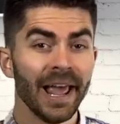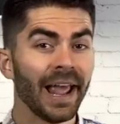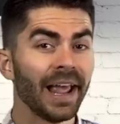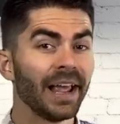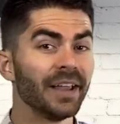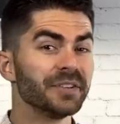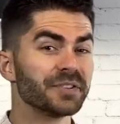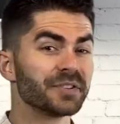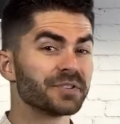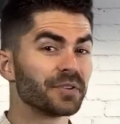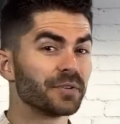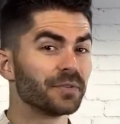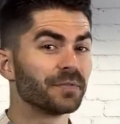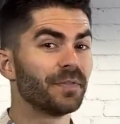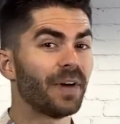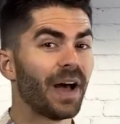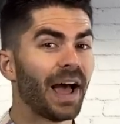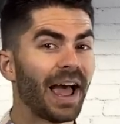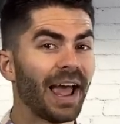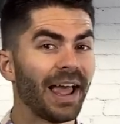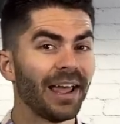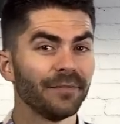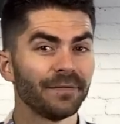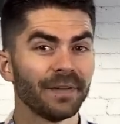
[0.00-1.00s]
and
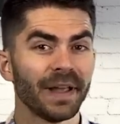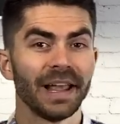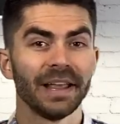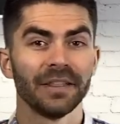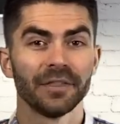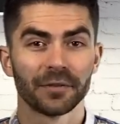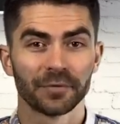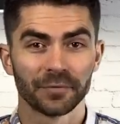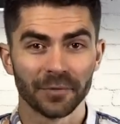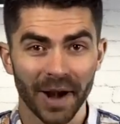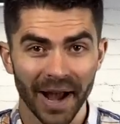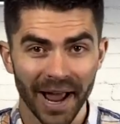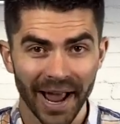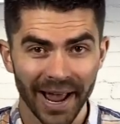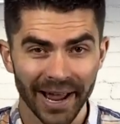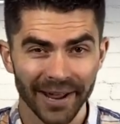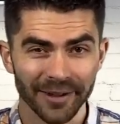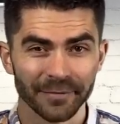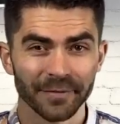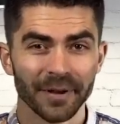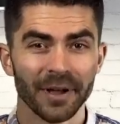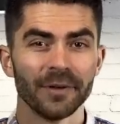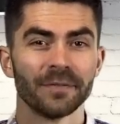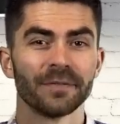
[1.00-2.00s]
survive and
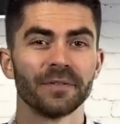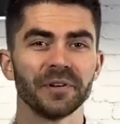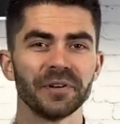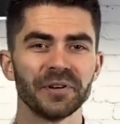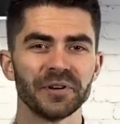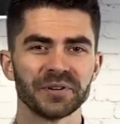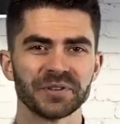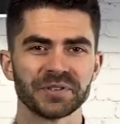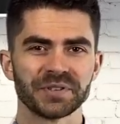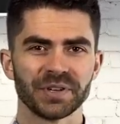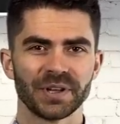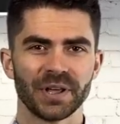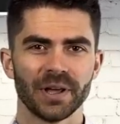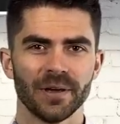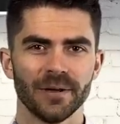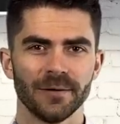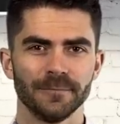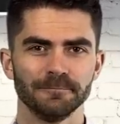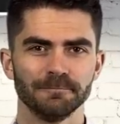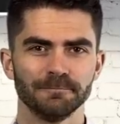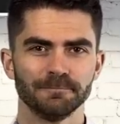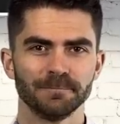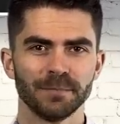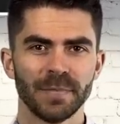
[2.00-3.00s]
thrive for years to
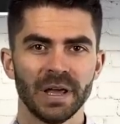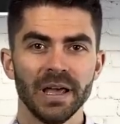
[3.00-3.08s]
come.